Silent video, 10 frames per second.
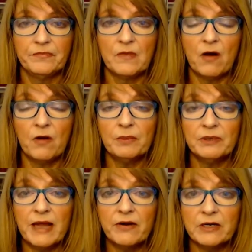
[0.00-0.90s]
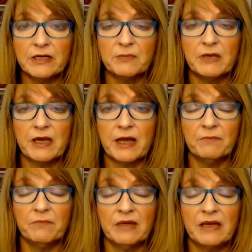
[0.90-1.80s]
our polarities
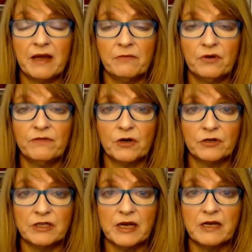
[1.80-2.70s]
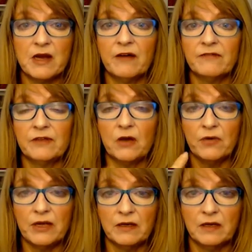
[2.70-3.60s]
become reversed and not
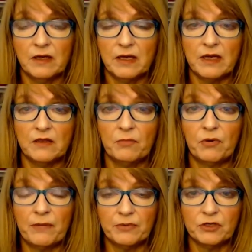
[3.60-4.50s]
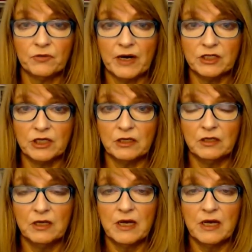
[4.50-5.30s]
flowing in the proper direction.